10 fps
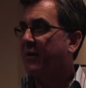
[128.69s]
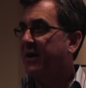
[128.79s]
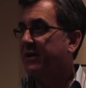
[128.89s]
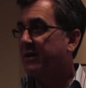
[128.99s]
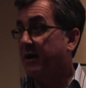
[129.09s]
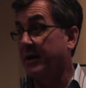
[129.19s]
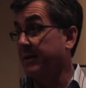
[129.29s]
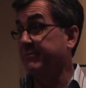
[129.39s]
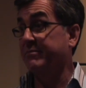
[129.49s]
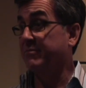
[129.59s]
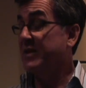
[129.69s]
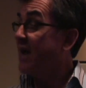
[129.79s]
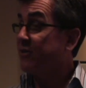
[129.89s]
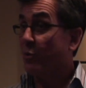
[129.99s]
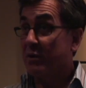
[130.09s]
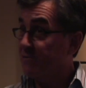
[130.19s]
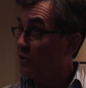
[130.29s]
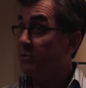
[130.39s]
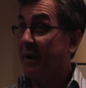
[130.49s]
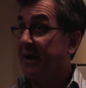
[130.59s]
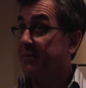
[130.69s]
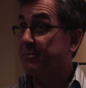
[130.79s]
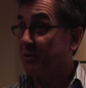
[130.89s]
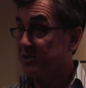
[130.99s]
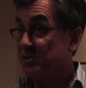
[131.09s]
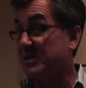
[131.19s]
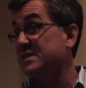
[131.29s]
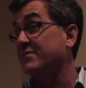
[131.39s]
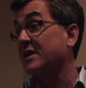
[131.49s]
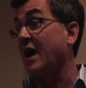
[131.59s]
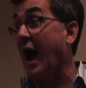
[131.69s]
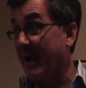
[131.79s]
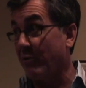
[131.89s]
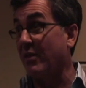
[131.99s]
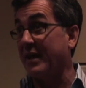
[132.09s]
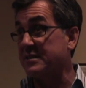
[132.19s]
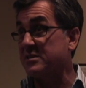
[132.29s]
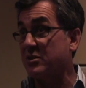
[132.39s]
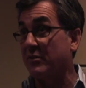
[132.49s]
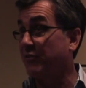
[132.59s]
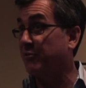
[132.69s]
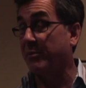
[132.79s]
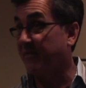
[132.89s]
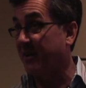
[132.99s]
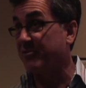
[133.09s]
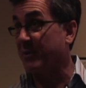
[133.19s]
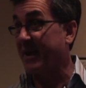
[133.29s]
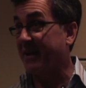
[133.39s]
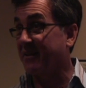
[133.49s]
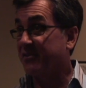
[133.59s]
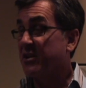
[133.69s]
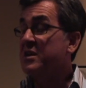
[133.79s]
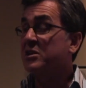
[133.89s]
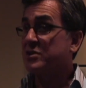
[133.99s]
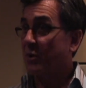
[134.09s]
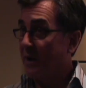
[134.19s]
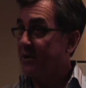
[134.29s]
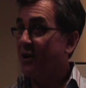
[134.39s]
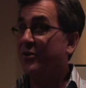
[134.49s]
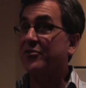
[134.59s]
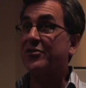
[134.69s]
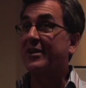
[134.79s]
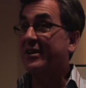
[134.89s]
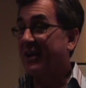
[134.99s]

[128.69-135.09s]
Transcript: But they're reviewed by a person who has even a higher license called the supervisory analyst. So I write notes.